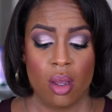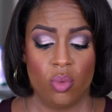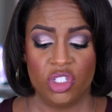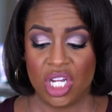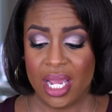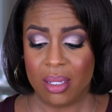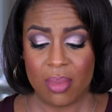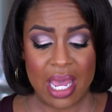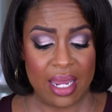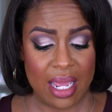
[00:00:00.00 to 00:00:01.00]
which I ain't
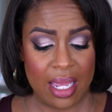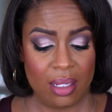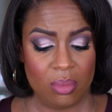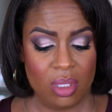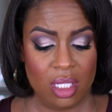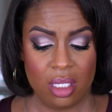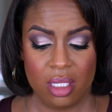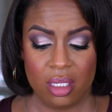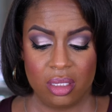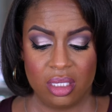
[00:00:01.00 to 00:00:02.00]
mad at
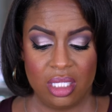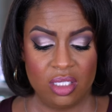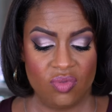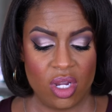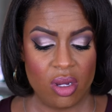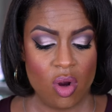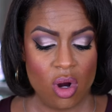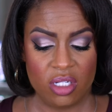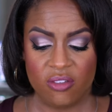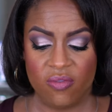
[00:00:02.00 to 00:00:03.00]
because it is very
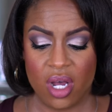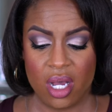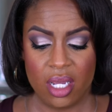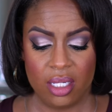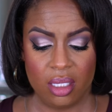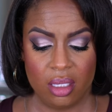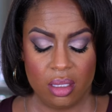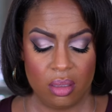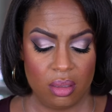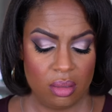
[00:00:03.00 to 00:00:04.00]
hard to find
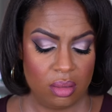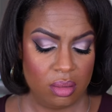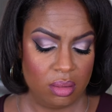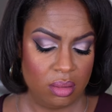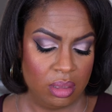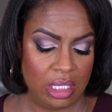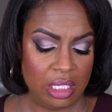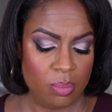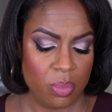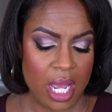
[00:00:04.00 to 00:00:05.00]

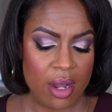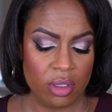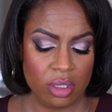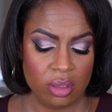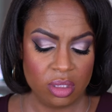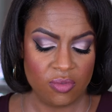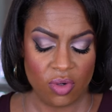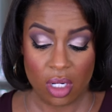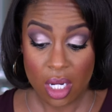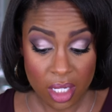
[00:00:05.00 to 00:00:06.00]
deep powders
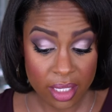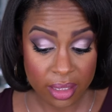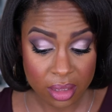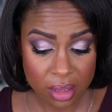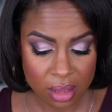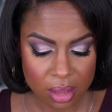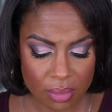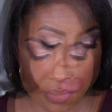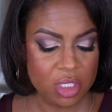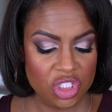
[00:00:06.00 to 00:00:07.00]
for us,
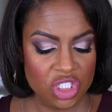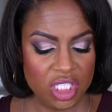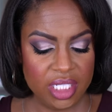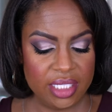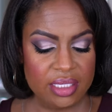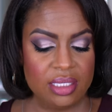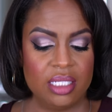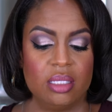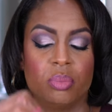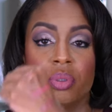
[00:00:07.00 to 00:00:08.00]
but she is
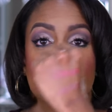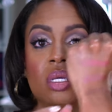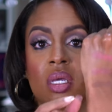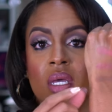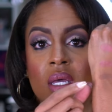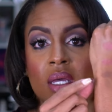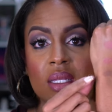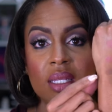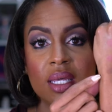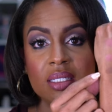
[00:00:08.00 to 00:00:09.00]
deep.
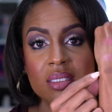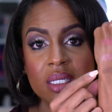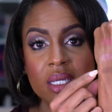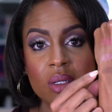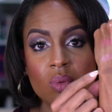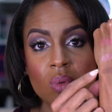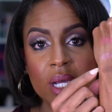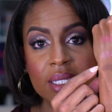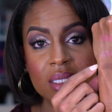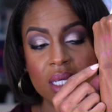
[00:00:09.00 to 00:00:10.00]
That is it
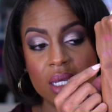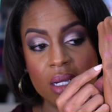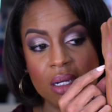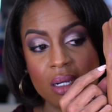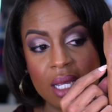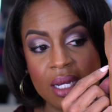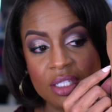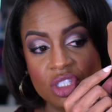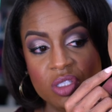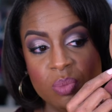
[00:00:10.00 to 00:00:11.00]
right there, and
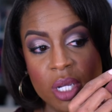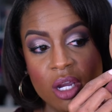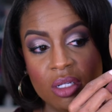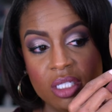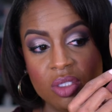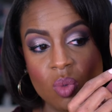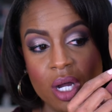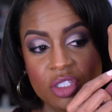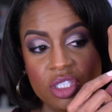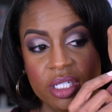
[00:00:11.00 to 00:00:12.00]
I just barely
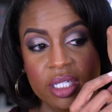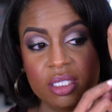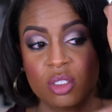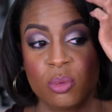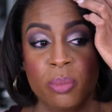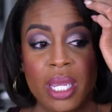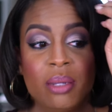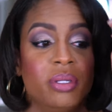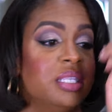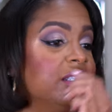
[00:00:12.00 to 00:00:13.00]
swatched in it. So
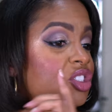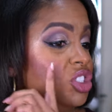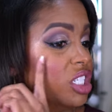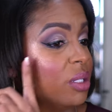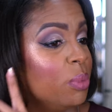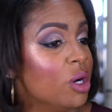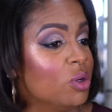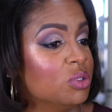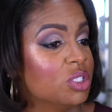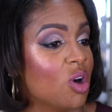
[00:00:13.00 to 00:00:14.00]
baby, these
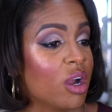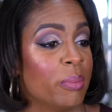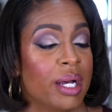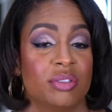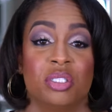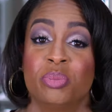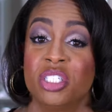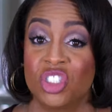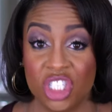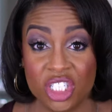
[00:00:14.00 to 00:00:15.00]
cheekbones are about to
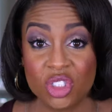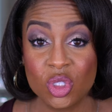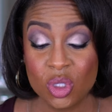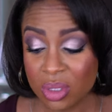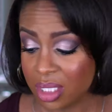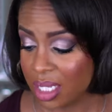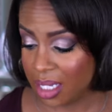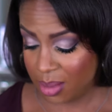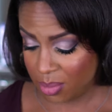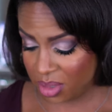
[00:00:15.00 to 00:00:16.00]
be chiseled
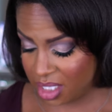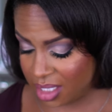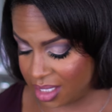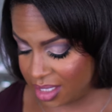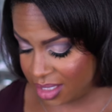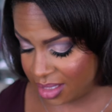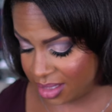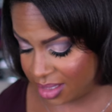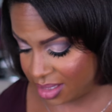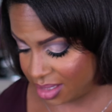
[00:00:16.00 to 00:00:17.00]

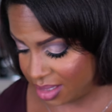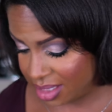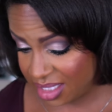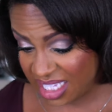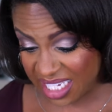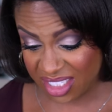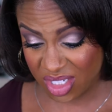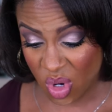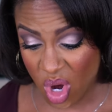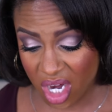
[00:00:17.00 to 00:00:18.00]
because that's
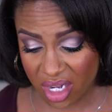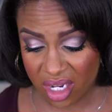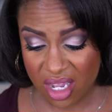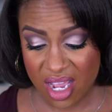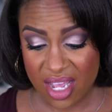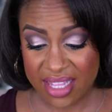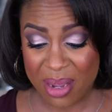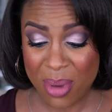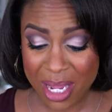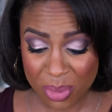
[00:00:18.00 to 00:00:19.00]
dark.
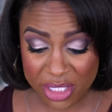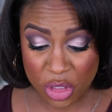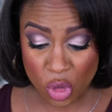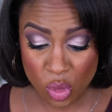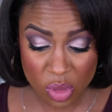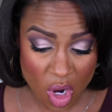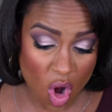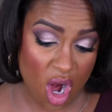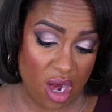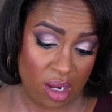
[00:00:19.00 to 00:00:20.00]
That might be too
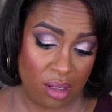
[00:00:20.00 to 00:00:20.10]
dark.